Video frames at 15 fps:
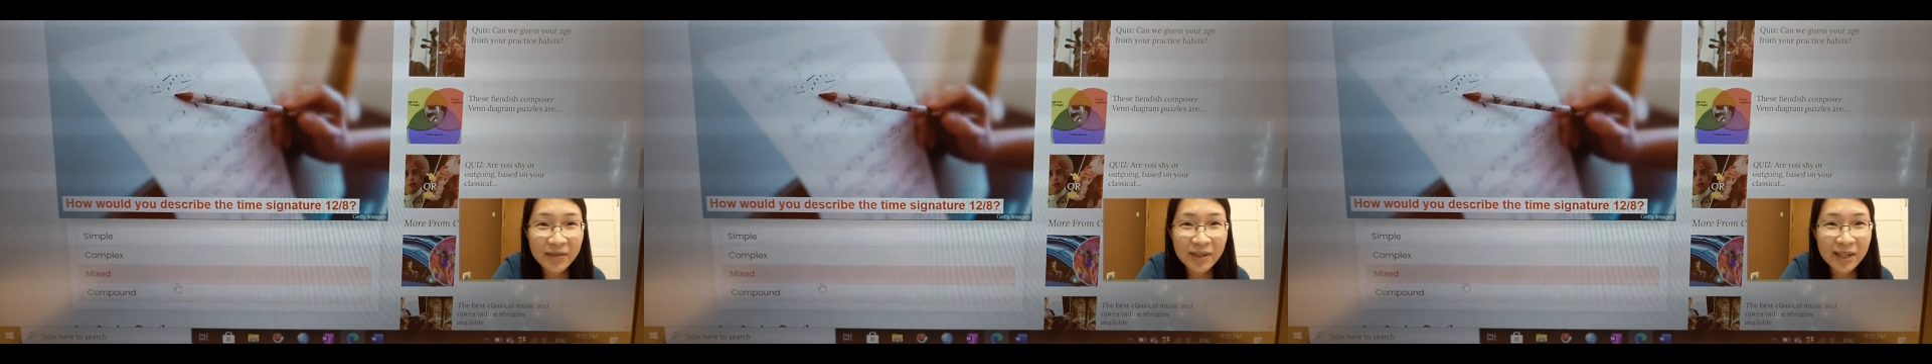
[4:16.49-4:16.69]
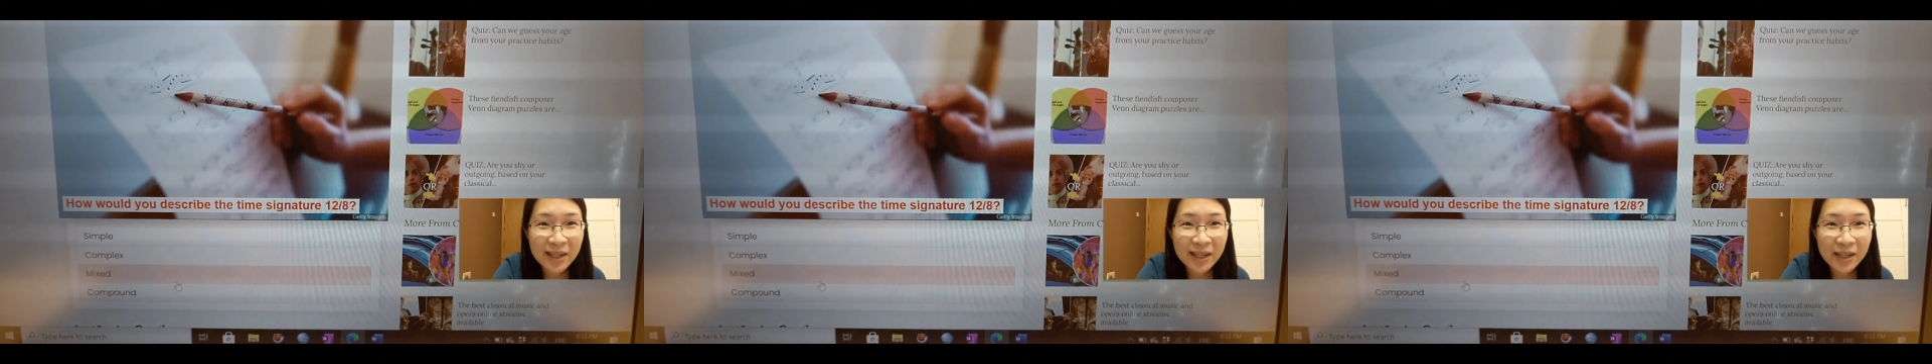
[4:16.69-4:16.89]

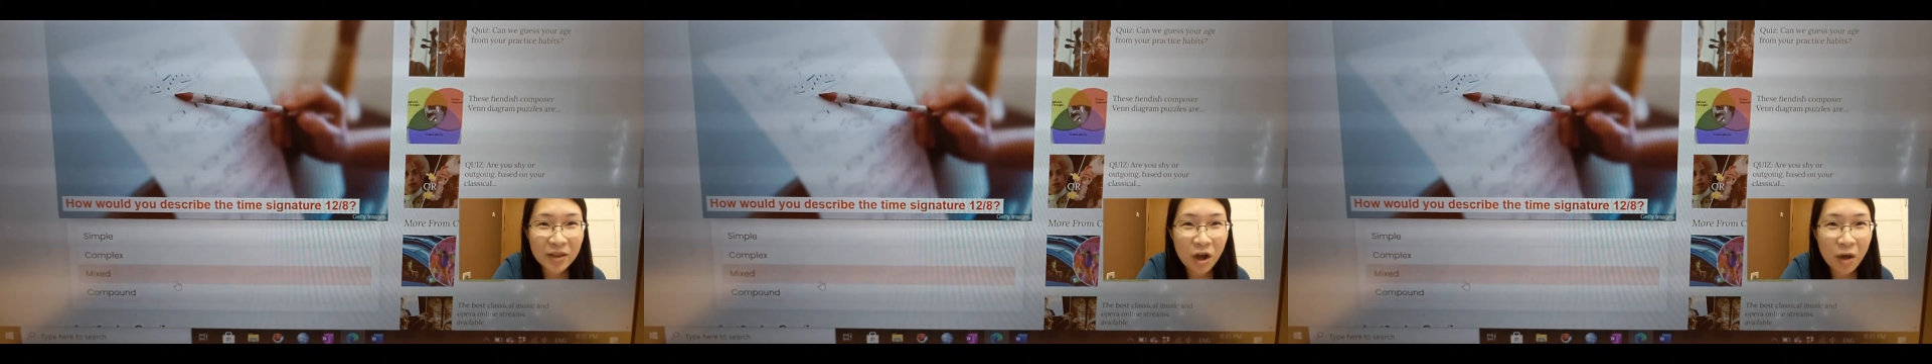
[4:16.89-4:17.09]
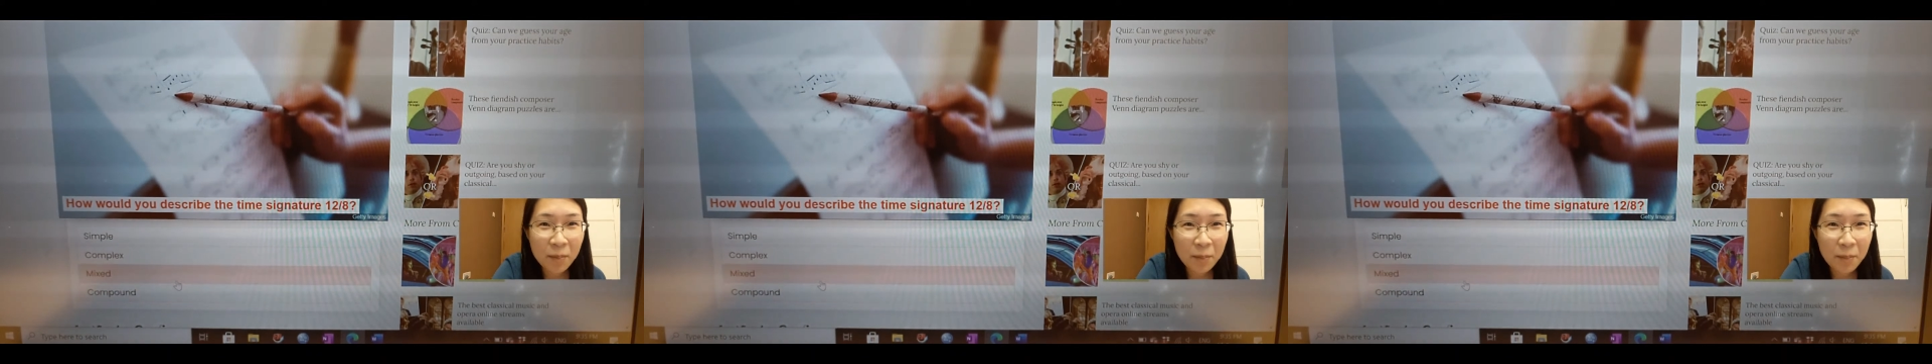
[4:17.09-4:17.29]
definitely
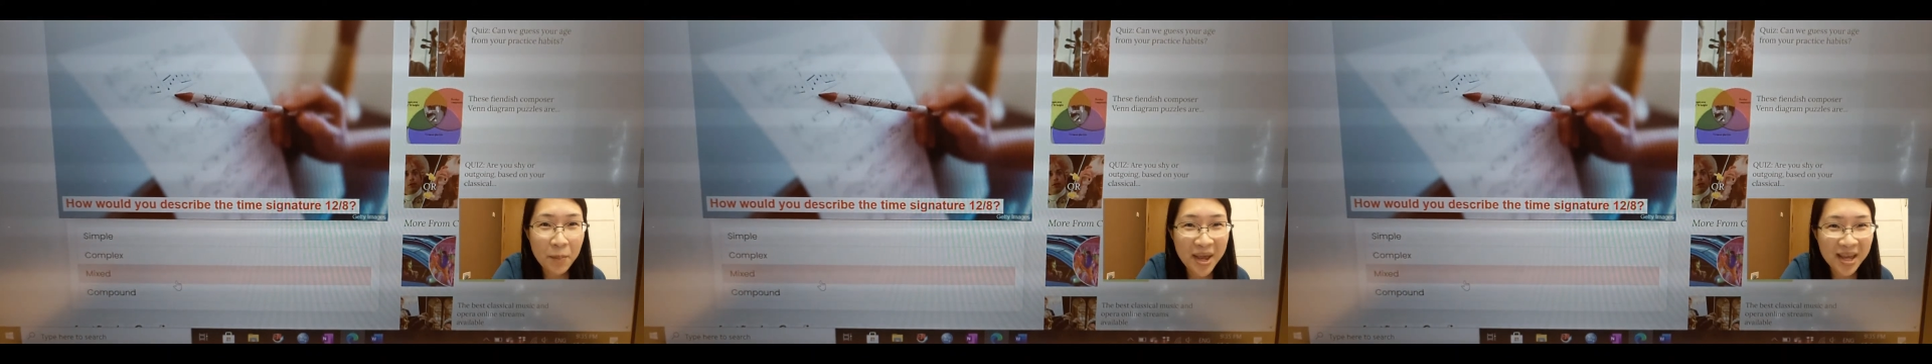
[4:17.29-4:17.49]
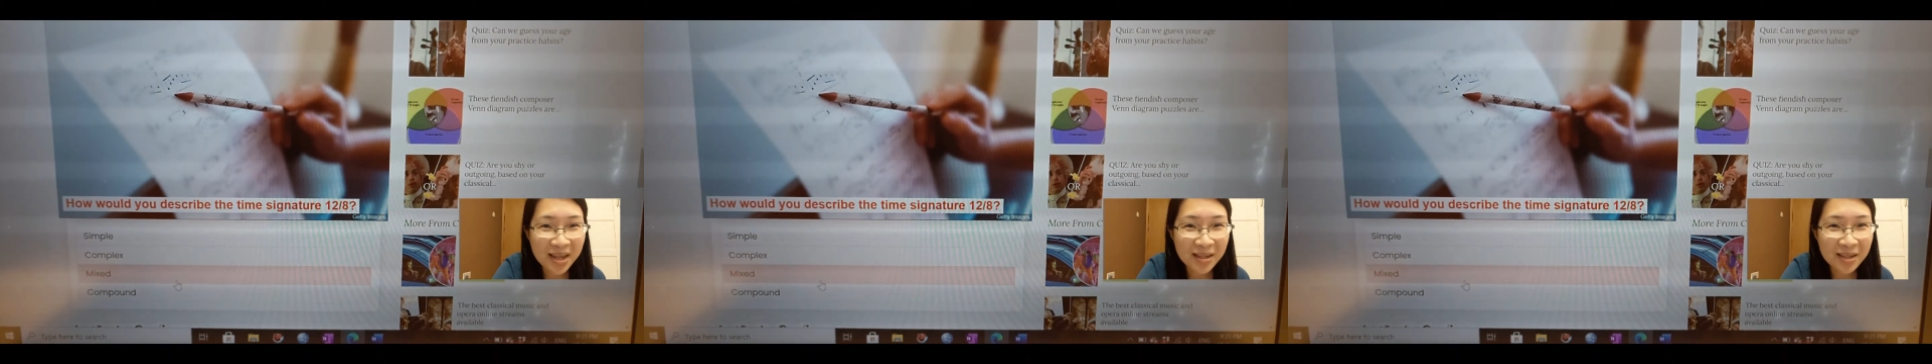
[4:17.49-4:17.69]
not
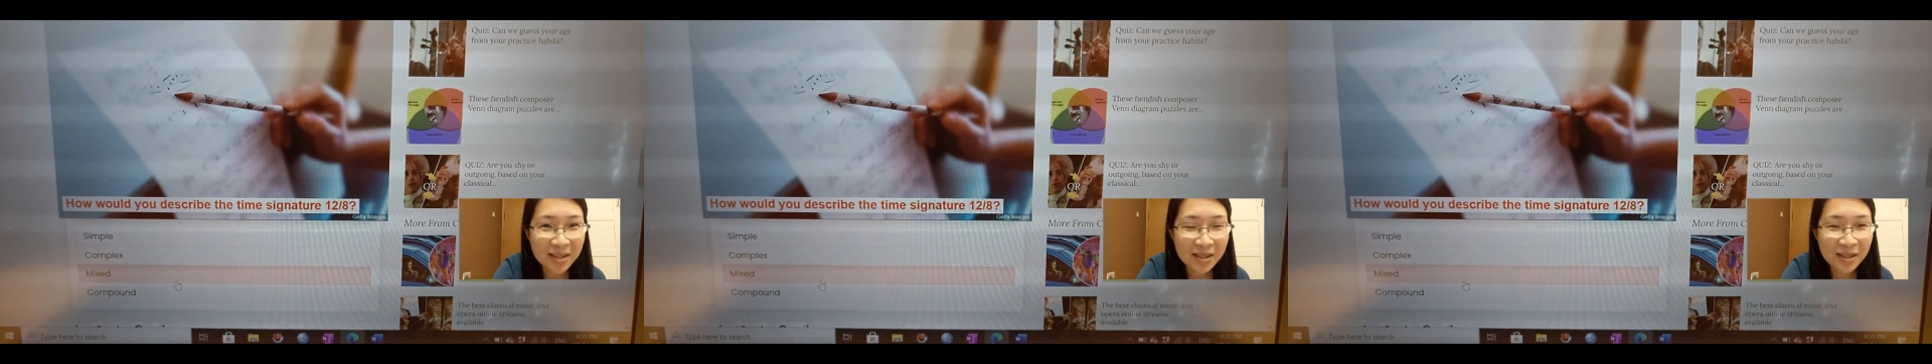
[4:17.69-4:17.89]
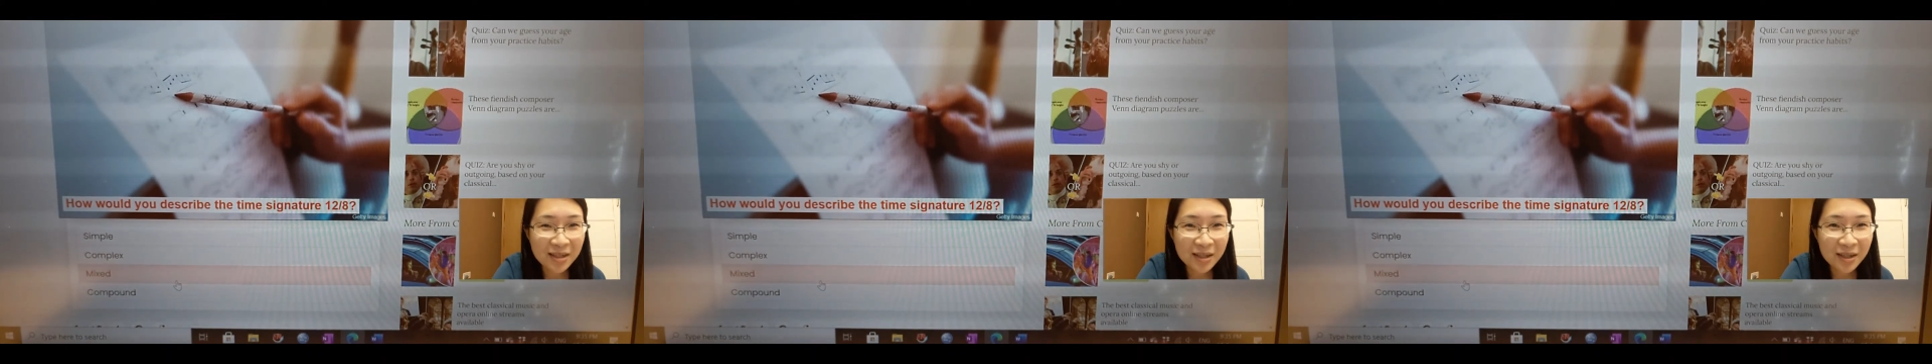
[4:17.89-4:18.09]

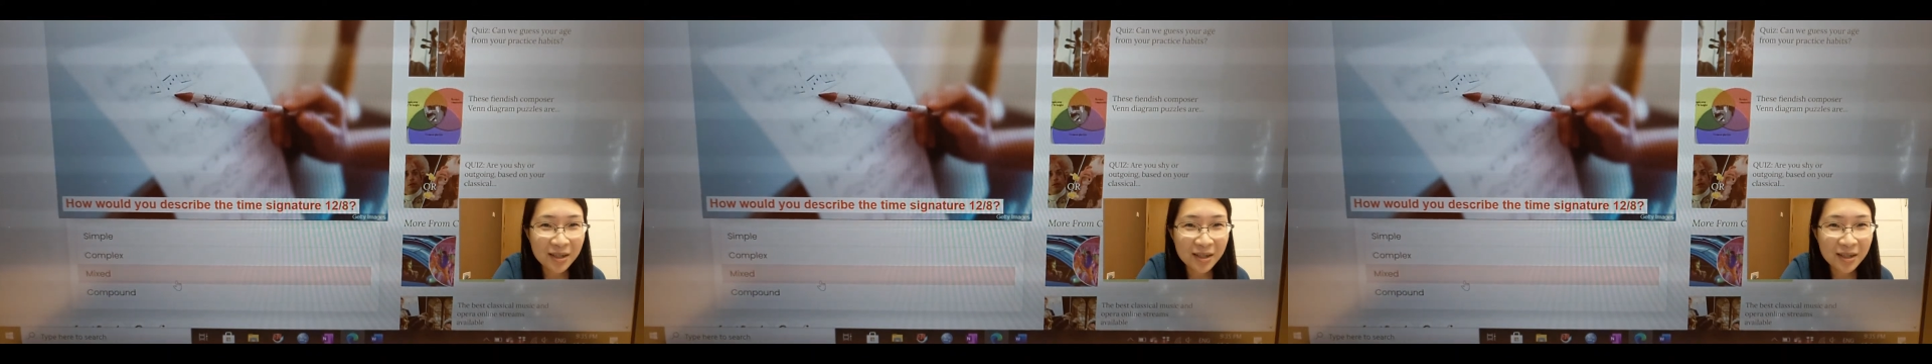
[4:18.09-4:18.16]
mixed.